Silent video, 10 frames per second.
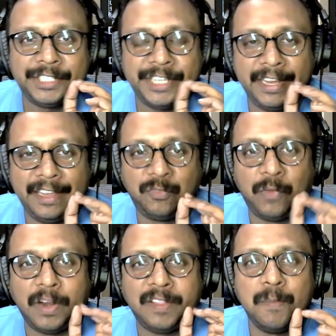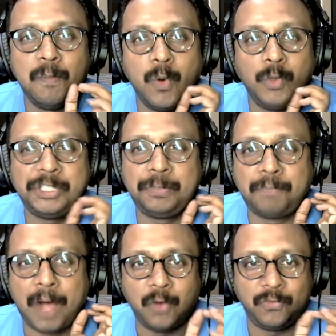she is one of the most
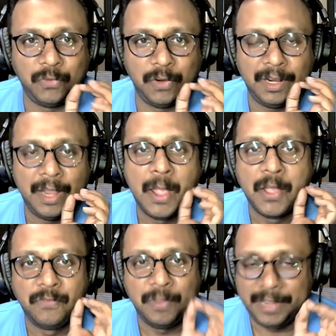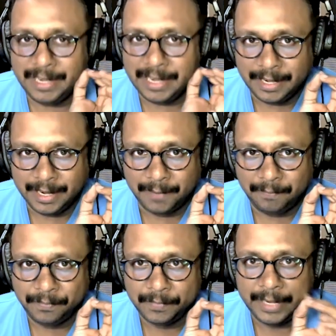powerful women in India.
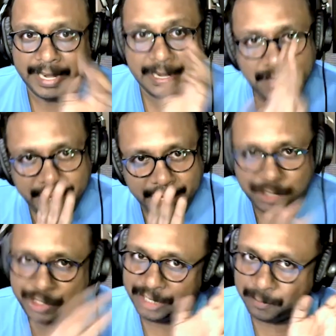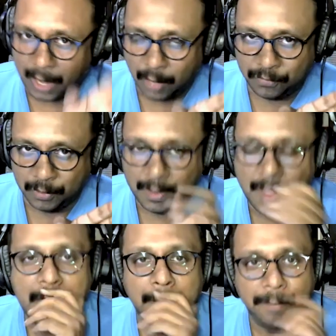Indeed, she is powerful
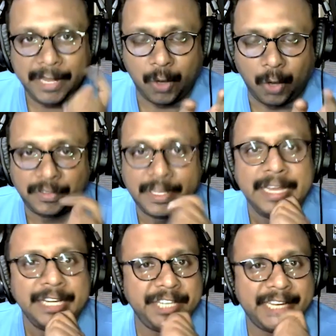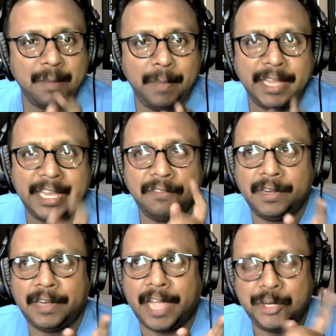because she can make
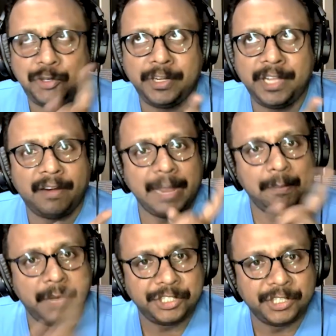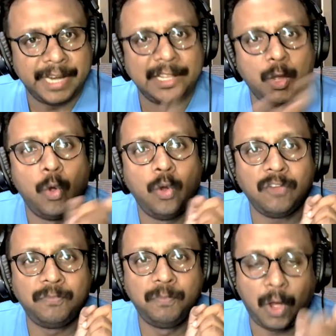even Aishwarya Rai Bachchan and the whole
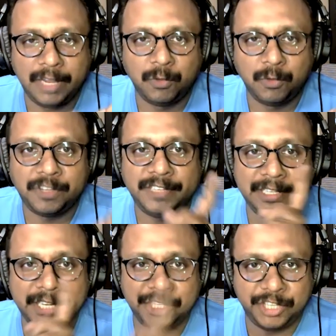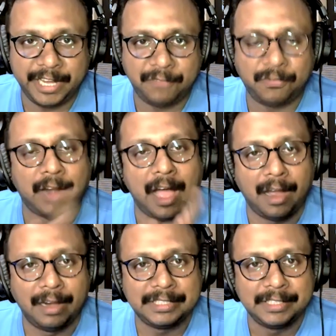of Bollywood to sit in a chair for
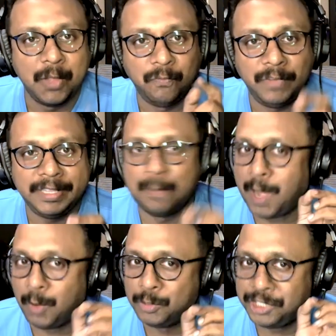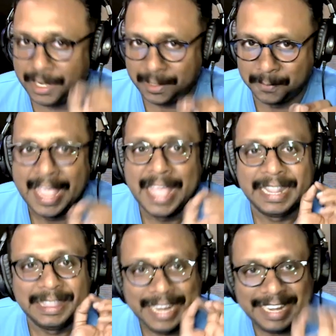hours with their mouth shut.
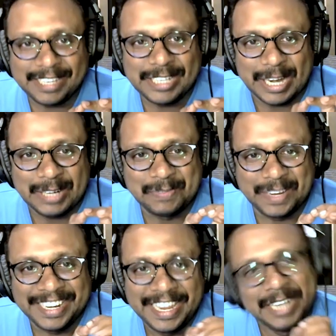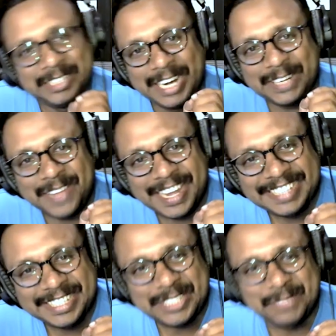Ladies and gentlemen, Chetamare
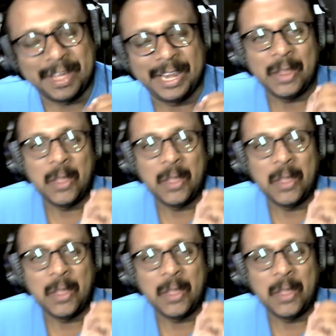Chechimare,